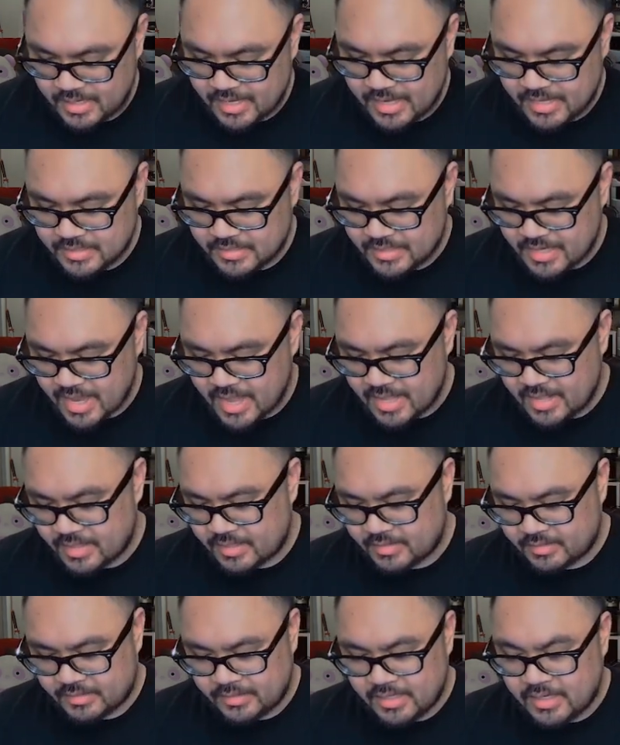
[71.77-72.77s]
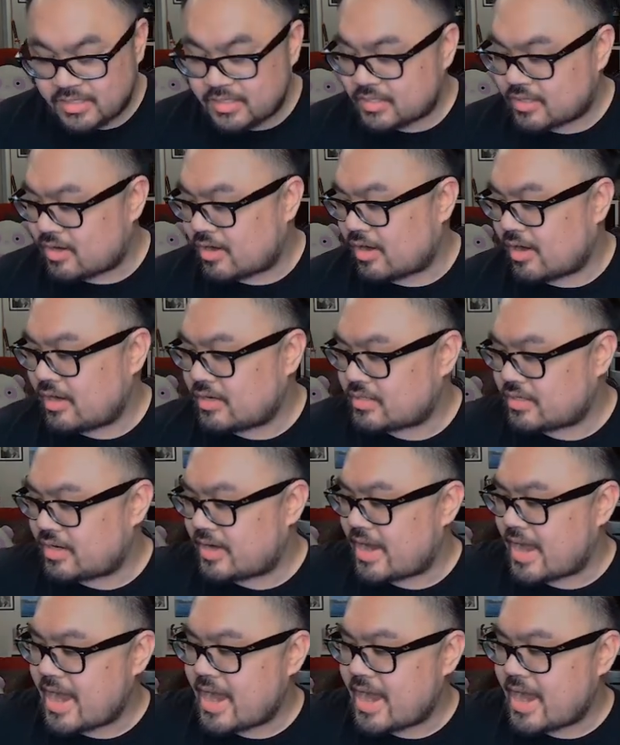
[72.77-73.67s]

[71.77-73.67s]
is that these cards are